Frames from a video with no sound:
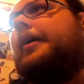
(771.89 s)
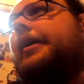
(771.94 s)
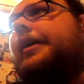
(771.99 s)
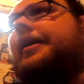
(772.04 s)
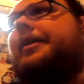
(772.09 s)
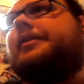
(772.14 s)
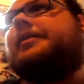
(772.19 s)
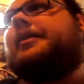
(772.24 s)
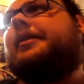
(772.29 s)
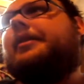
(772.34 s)

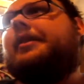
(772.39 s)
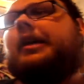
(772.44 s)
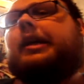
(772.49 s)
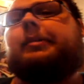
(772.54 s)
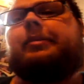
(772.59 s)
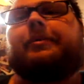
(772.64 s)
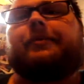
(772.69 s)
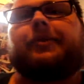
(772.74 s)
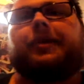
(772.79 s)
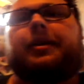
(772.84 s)
And he said to
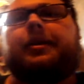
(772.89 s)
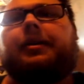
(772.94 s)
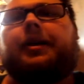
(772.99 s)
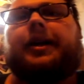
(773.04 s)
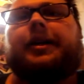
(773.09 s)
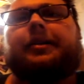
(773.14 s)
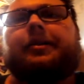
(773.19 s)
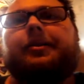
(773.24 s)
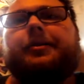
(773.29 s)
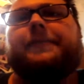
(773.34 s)
keep it for
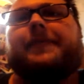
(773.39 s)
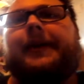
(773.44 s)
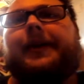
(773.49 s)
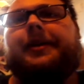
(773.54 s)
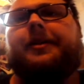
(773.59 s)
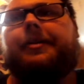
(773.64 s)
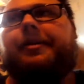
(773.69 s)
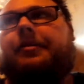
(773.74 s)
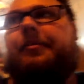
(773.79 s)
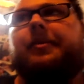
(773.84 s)
collector's
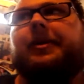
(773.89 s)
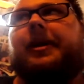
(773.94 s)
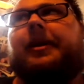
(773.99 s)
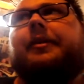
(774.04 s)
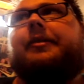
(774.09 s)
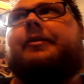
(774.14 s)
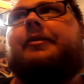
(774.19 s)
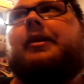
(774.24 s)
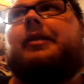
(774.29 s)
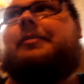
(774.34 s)
value, but
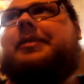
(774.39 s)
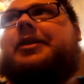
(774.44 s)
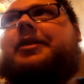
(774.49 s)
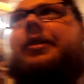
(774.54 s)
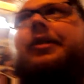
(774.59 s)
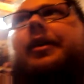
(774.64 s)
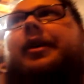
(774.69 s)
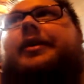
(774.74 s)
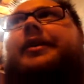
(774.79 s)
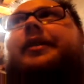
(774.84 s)
I don't know how much
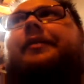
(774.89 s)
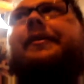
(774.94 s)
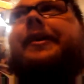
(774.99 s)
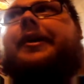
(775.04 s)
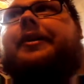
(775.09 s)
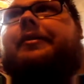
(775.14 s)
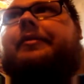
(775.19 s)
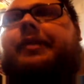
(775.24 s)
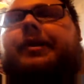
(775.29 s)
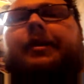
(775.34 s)
collecting
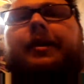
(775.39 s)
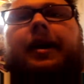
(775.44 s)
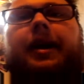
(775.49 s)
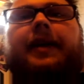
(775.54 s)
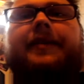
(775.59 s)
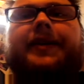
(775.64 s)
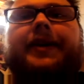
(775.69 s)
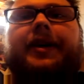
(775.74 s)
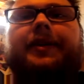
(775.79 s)
value it'll have.